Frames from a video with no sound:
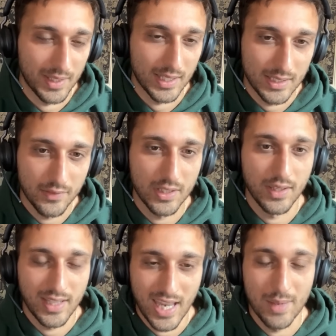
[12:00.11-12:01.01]
activity
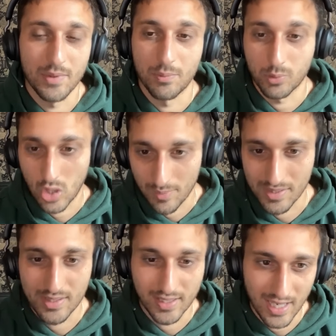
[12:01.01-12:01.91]
that came and the
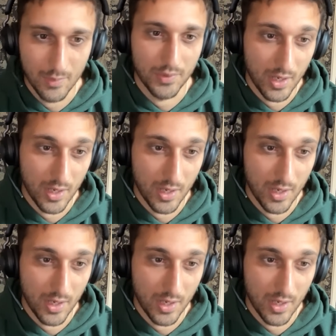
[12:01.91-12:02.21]
promise that came with,